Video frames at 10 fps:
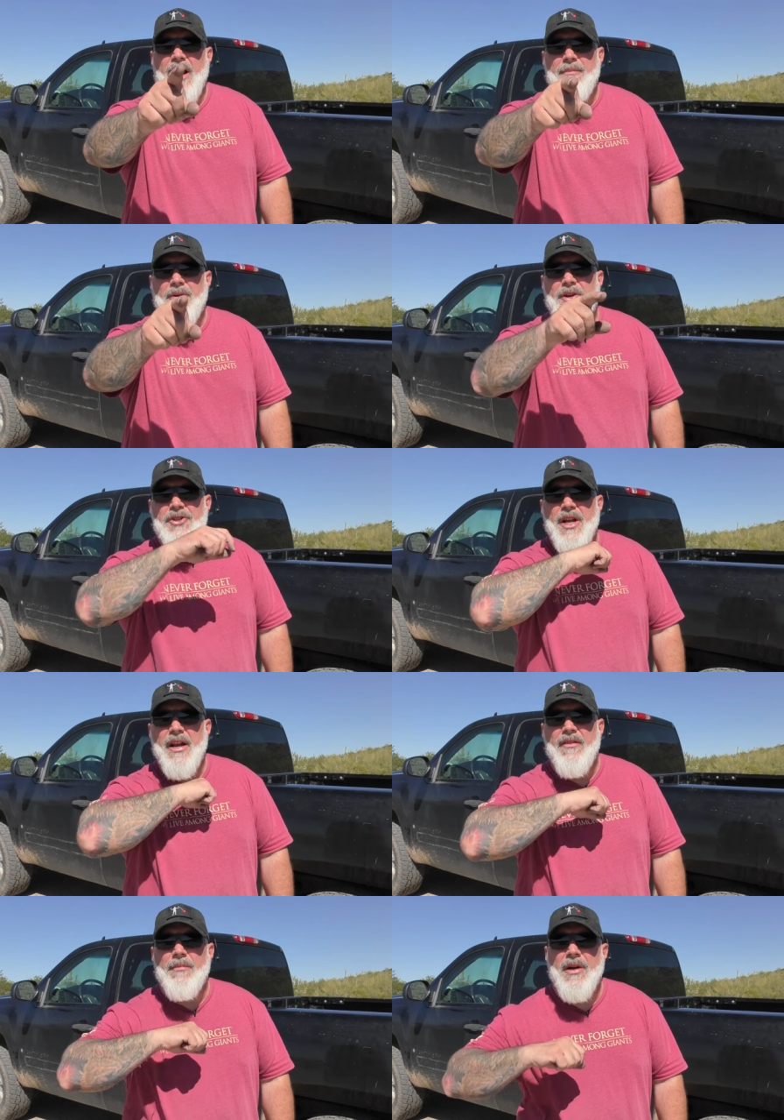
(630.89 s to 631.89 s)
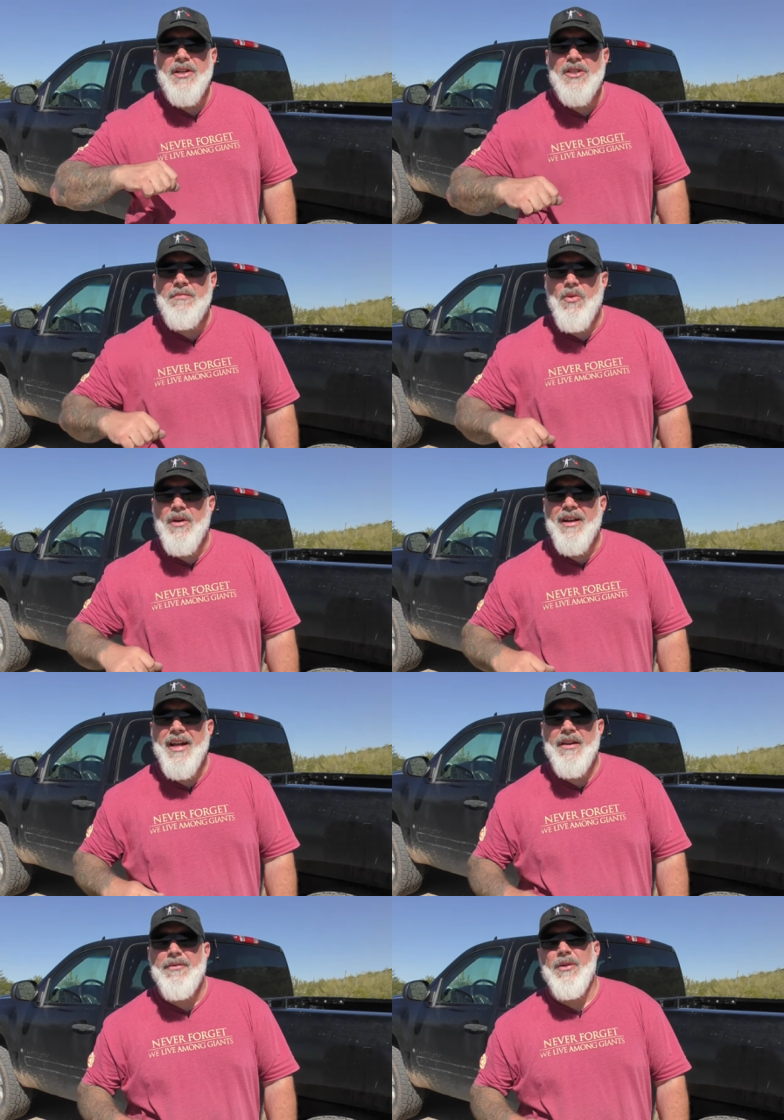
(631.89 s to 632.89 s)
I appreciate everybody's support.
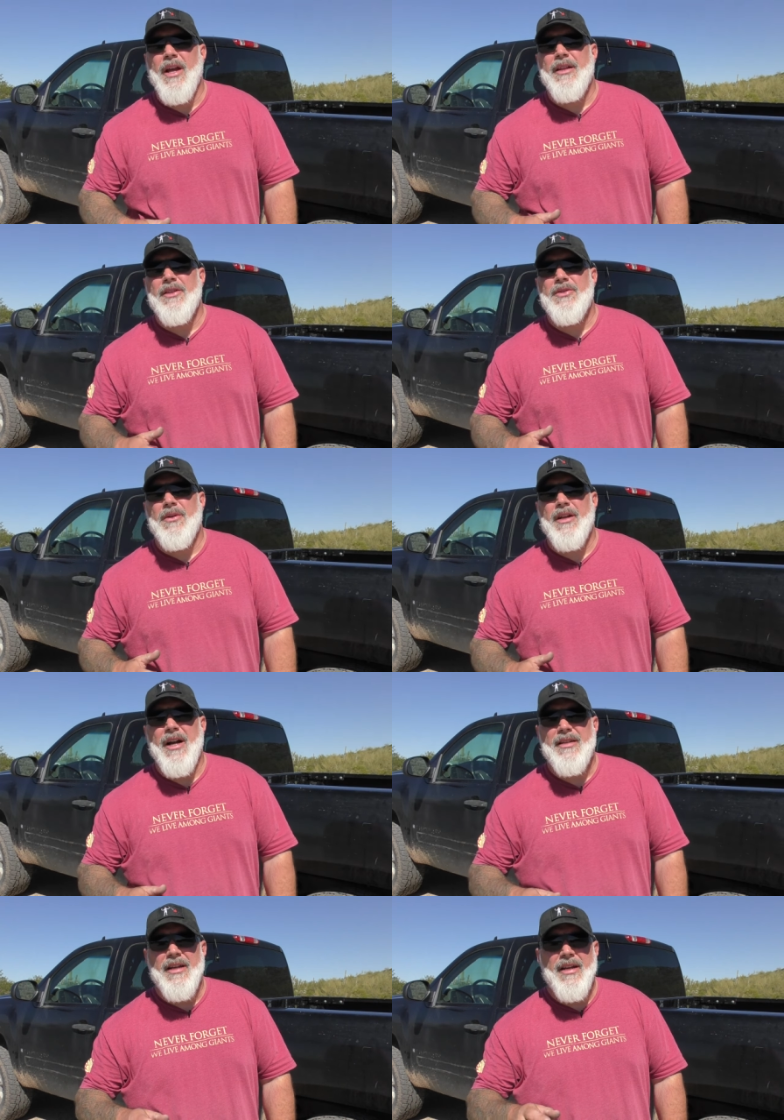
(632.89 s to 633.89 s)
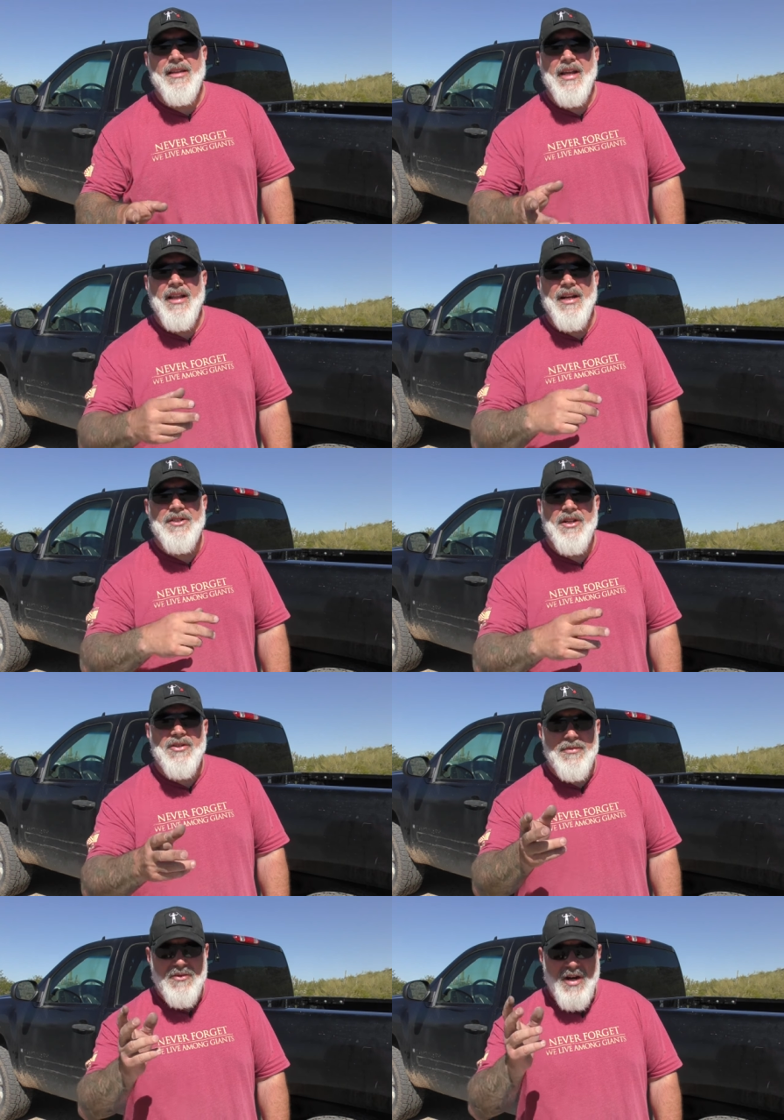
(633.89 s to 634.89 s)
Again, if you like this sort of content, hit that like, share,
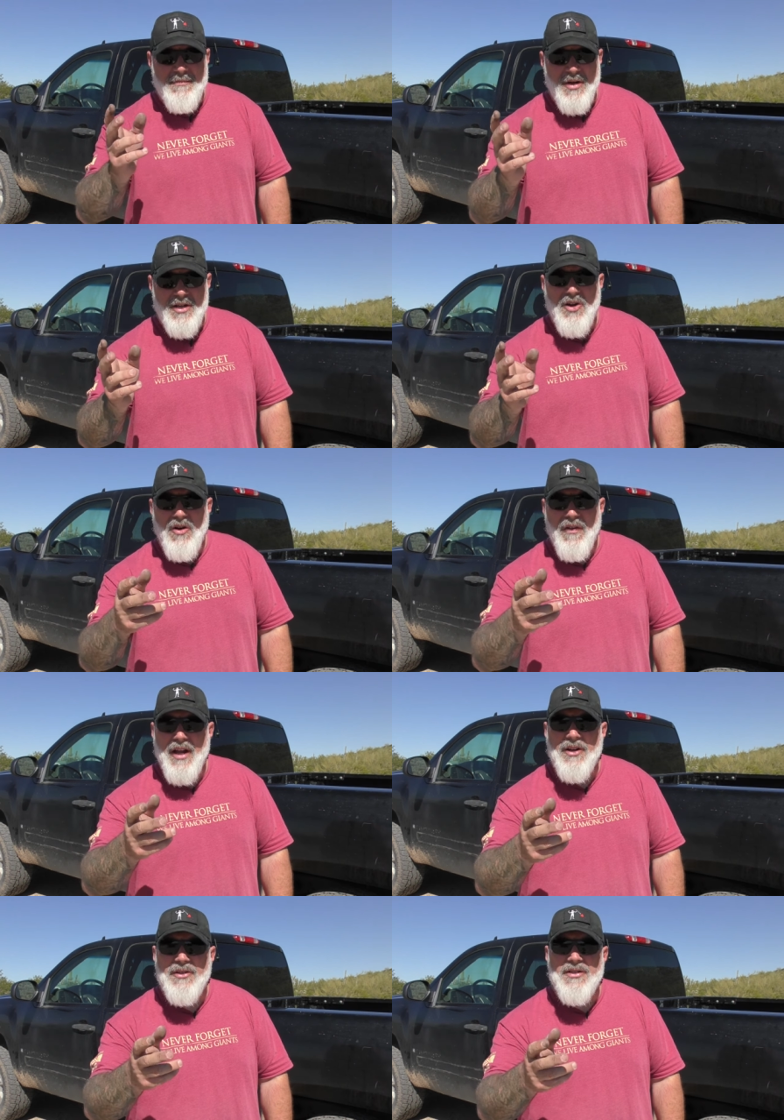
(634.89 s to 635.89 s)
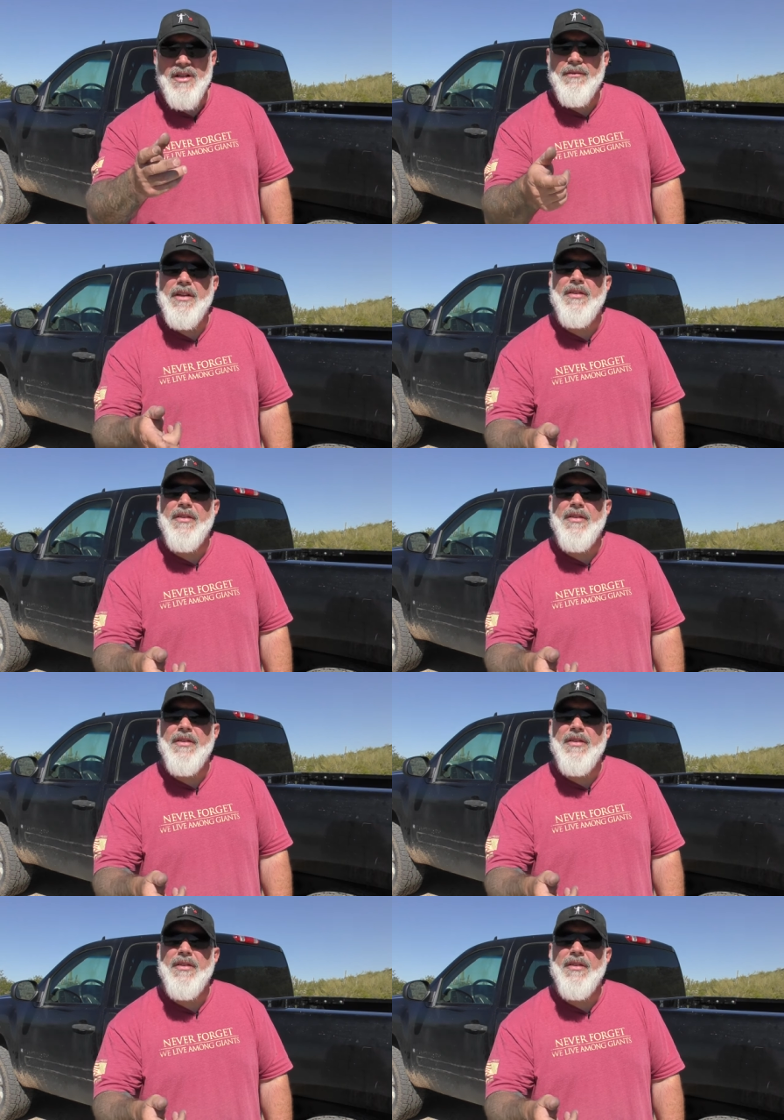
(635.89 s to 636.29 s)
subscribe button, all that good stuff.